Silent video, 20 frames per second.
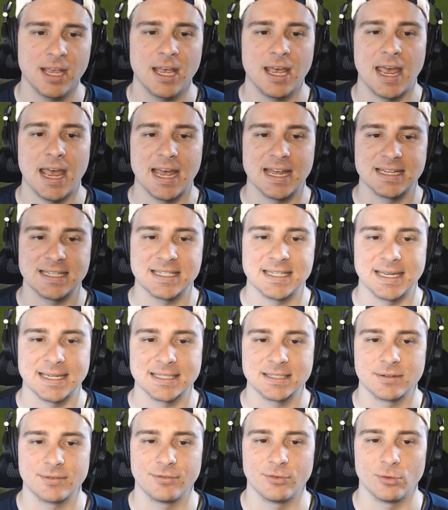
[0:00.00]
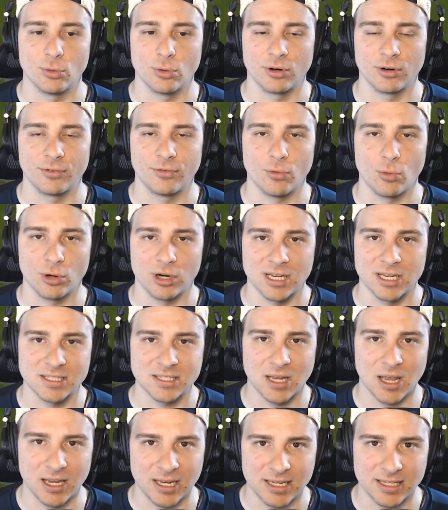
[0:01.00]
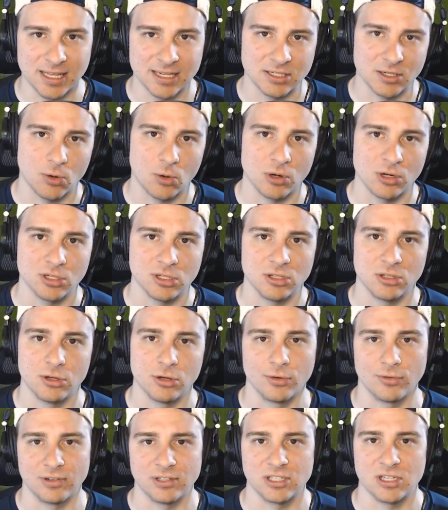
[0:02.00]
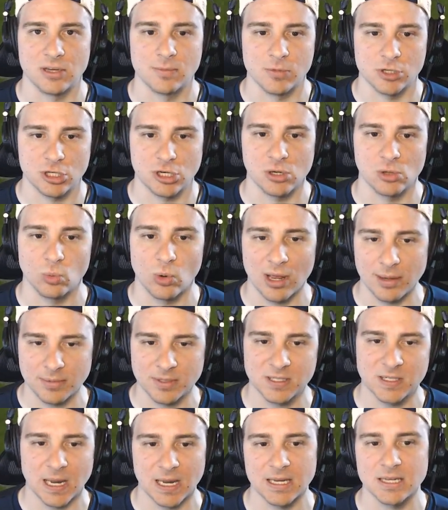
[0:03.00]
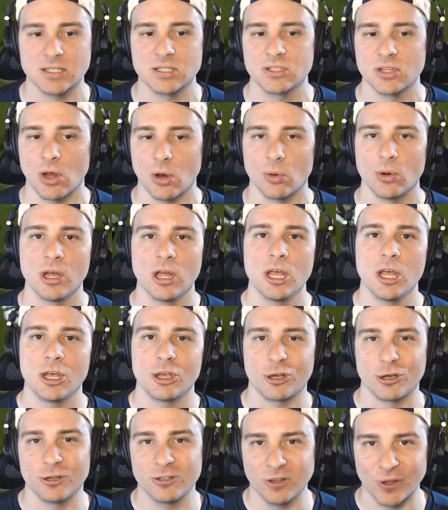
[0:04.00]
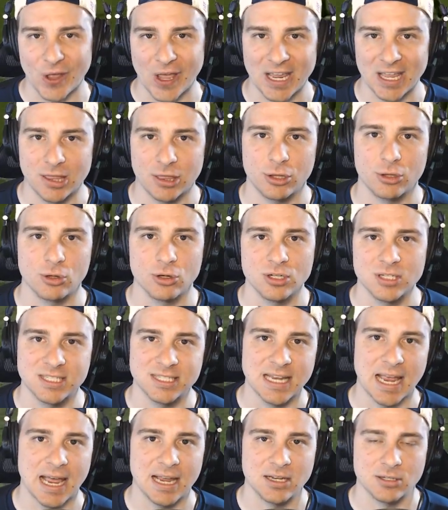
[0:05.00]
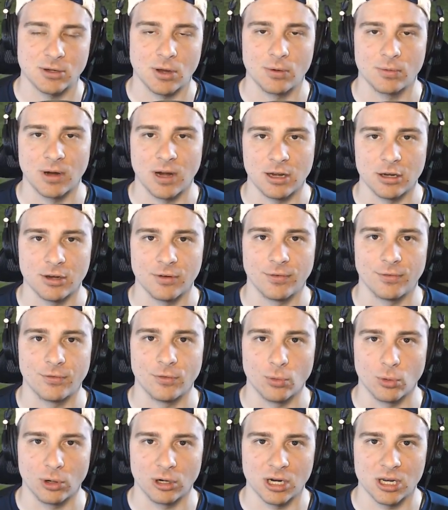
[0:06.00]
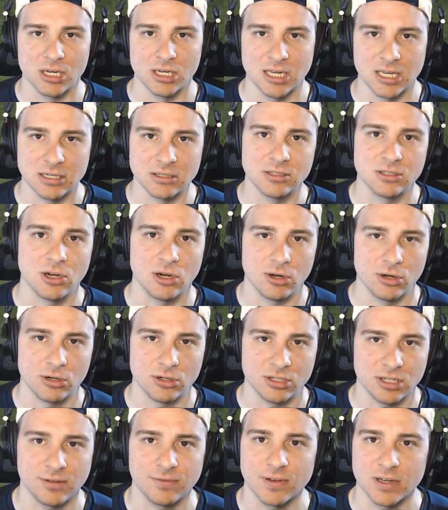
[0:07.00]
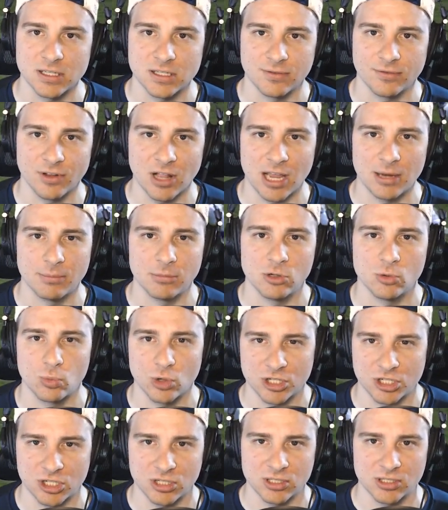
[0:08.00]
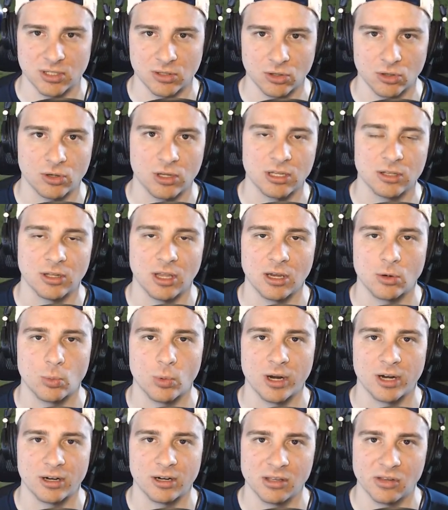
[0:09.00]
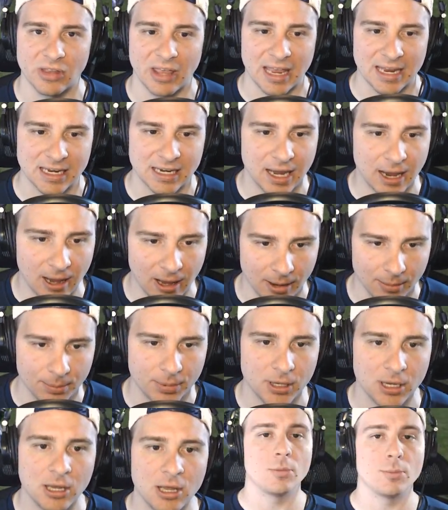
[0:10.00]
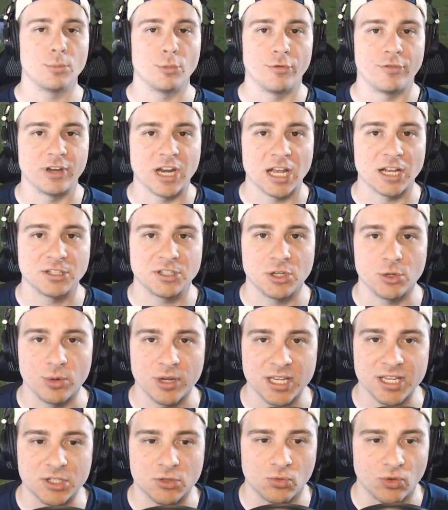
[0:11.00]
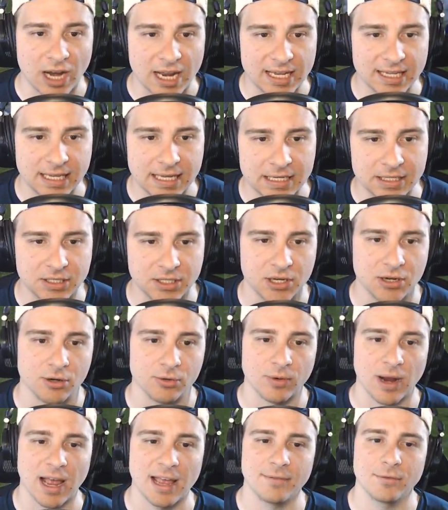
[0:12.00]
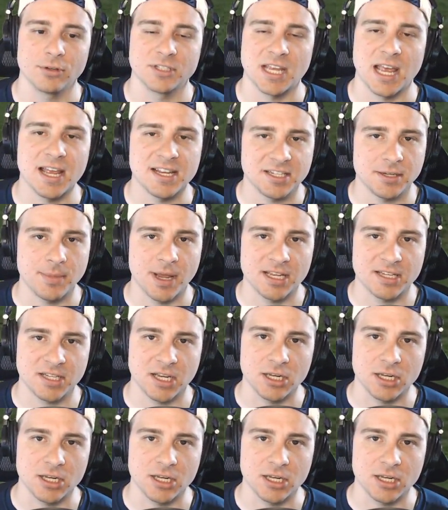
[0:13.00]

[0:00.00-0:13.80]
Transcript: at 6'4" for his height. That's according to the University of Michigan website. So good length, good size already for an interior defensive lineman, which is looking like where he'll end up. Moving on to his rankings here. Rivals has him as a